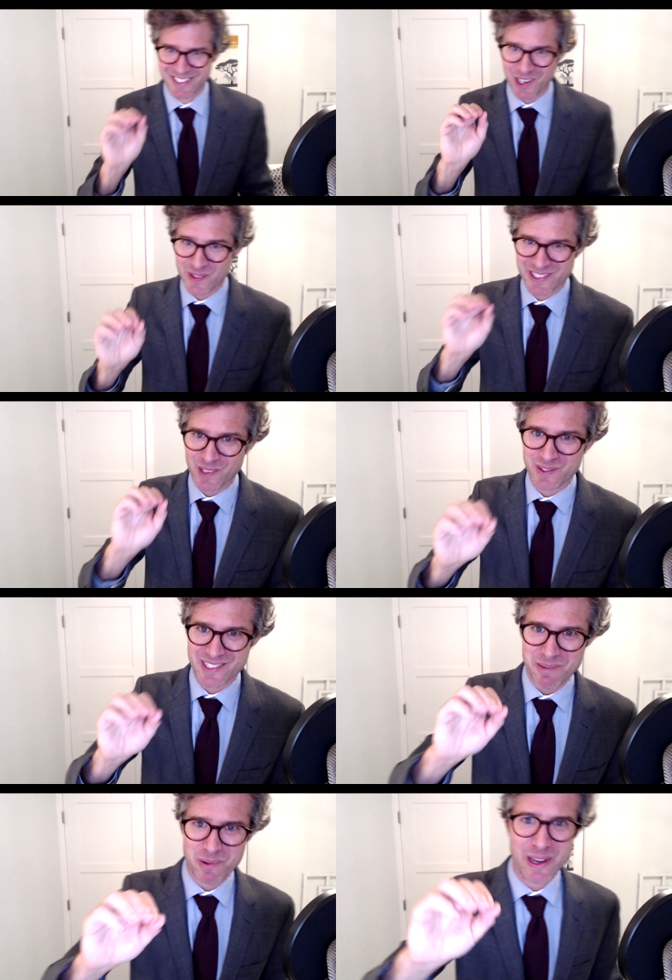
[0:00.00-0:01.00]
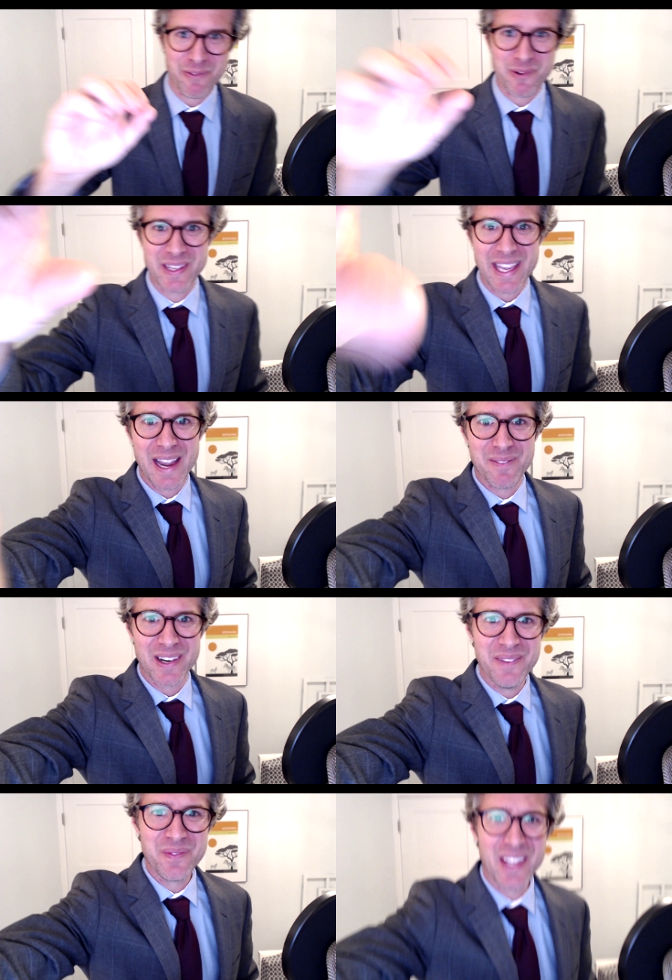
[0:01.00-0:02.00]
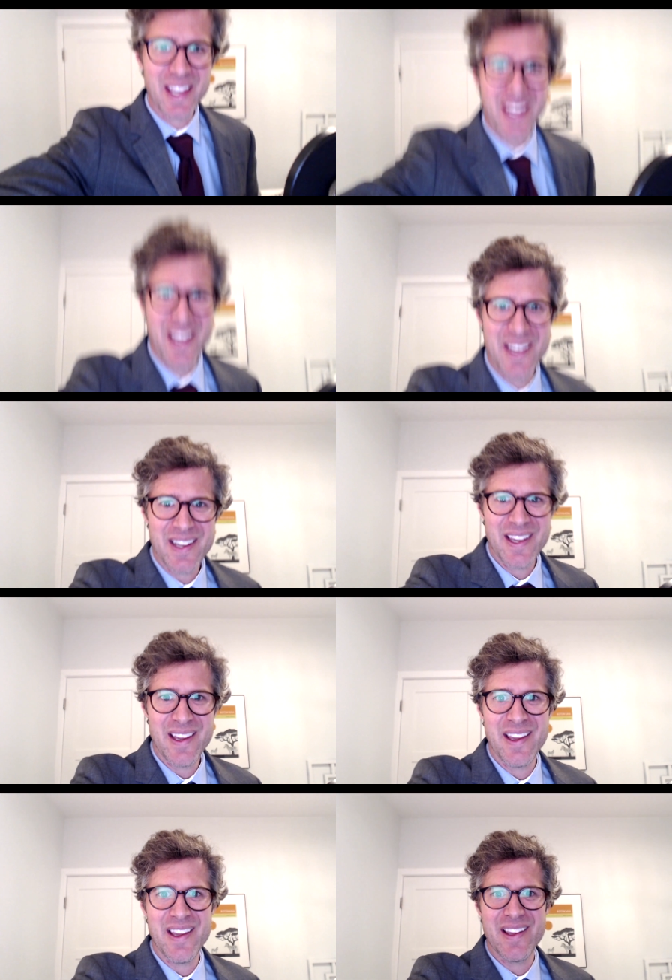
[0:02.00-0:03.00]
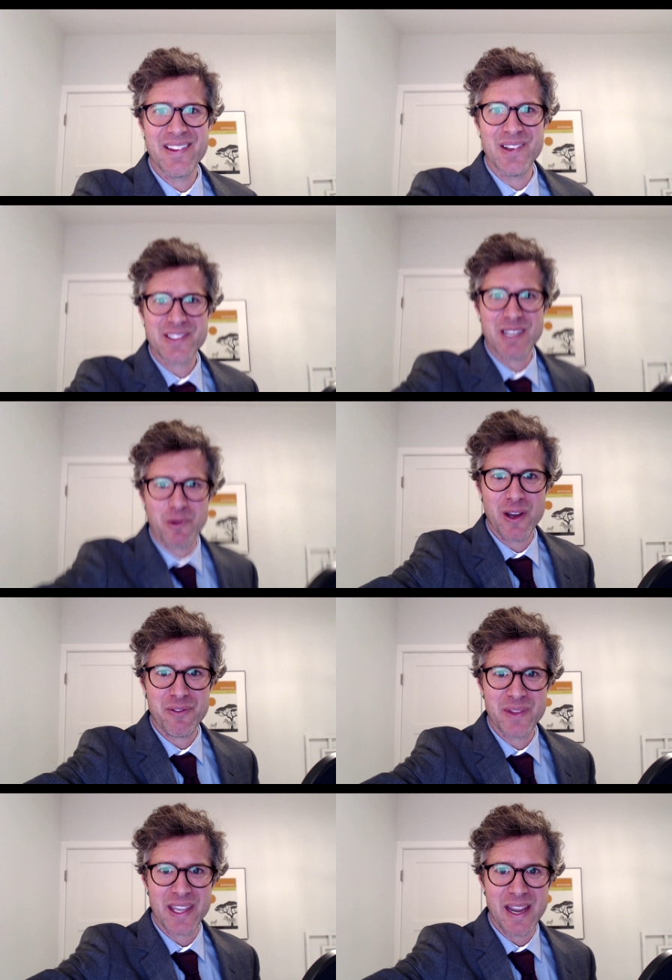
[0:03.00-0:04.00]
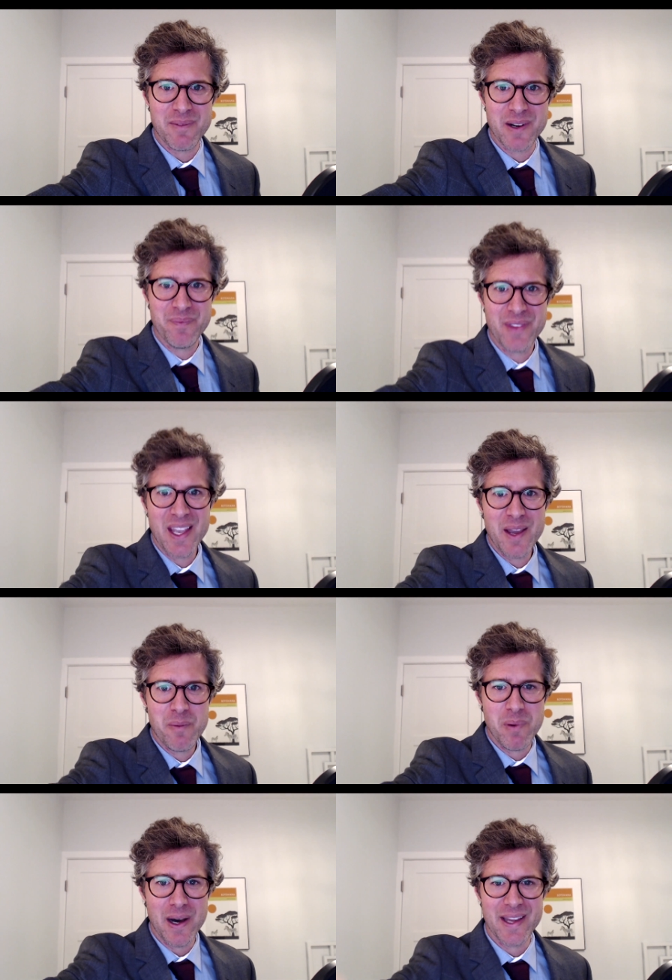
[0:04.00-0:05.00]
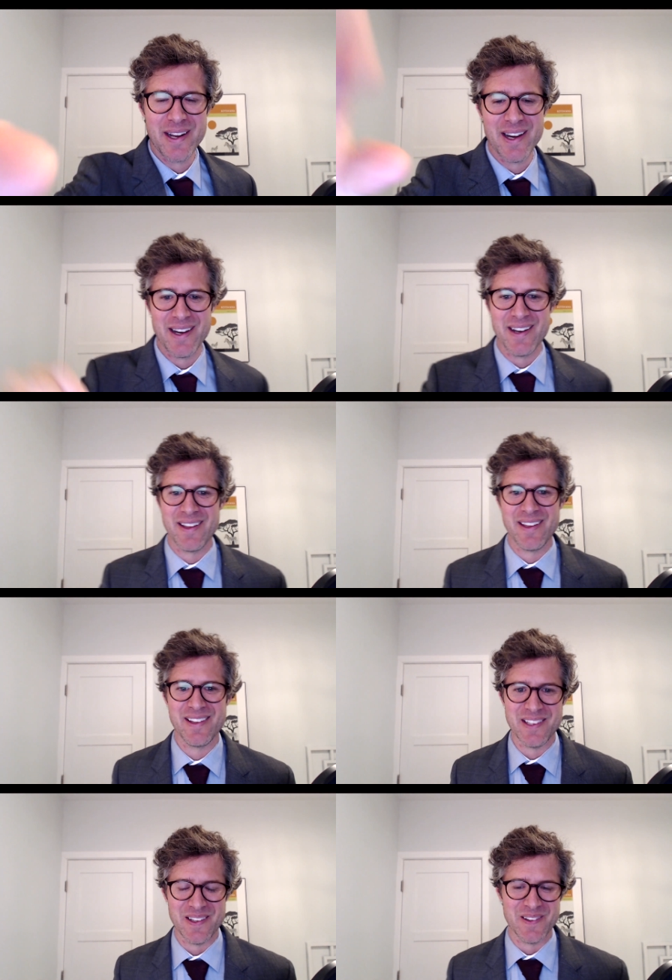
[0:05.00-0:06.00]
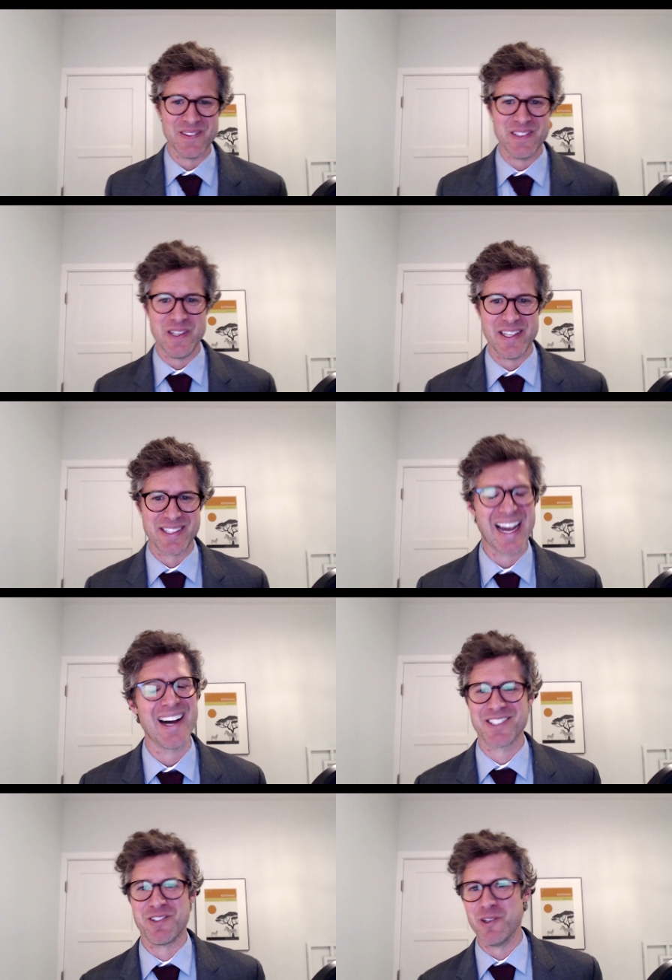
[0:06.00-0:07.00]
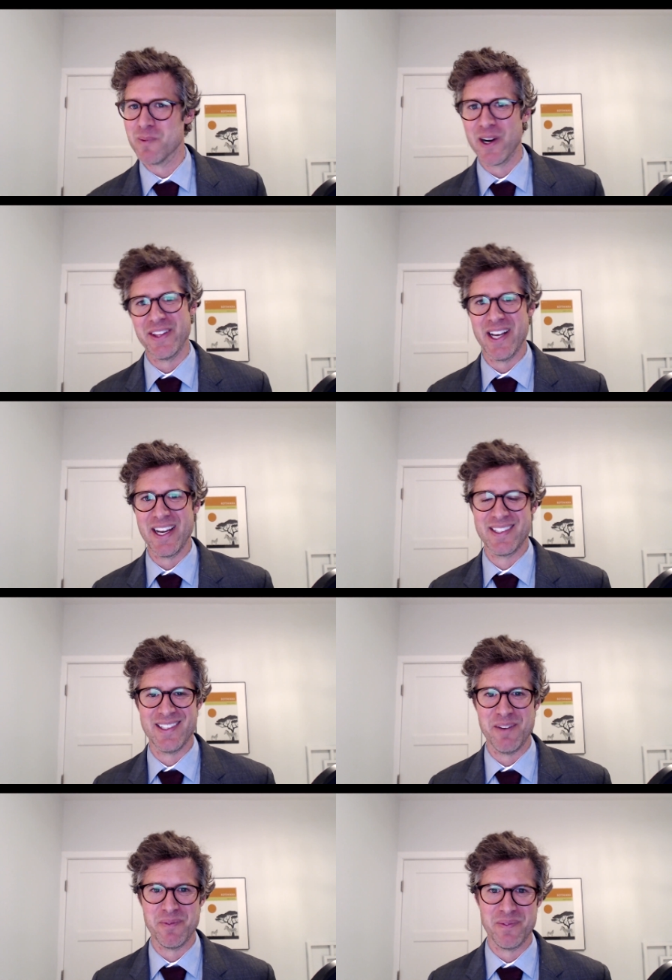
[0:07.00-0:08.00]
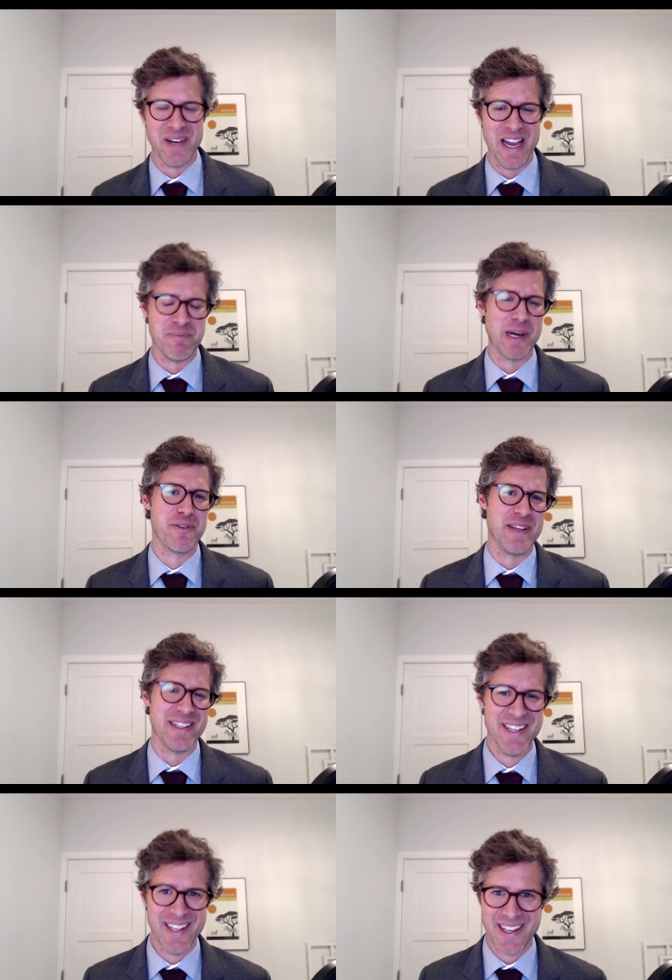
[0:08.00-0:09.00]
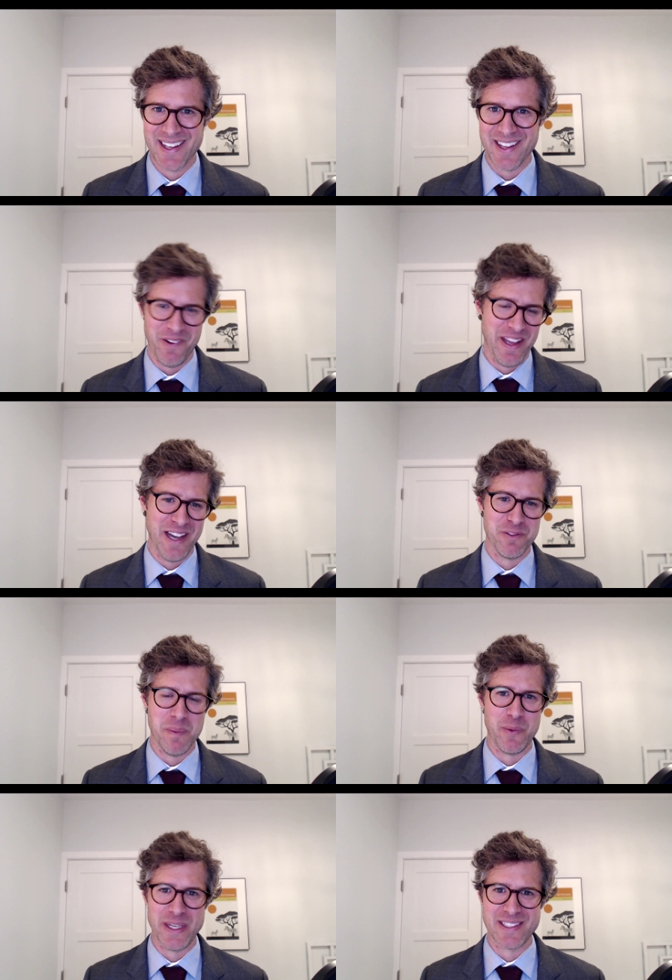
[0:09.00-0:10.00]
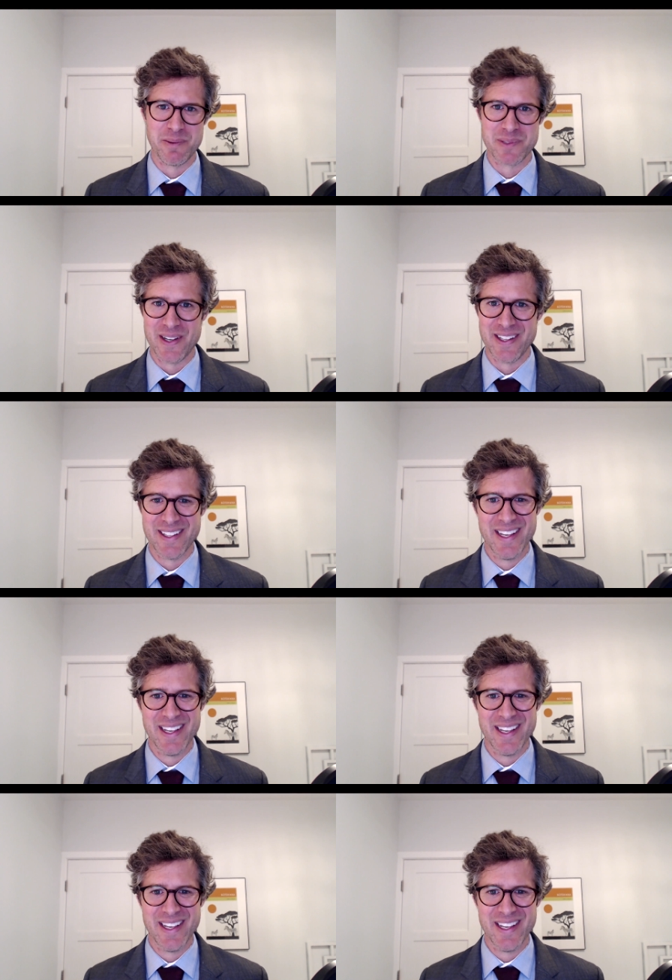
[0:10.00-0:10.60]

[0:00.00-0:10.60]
don't step away from the camera. Don't step away from the camera. But it's a costume online. I have bare feet. I don't have my wingtips on.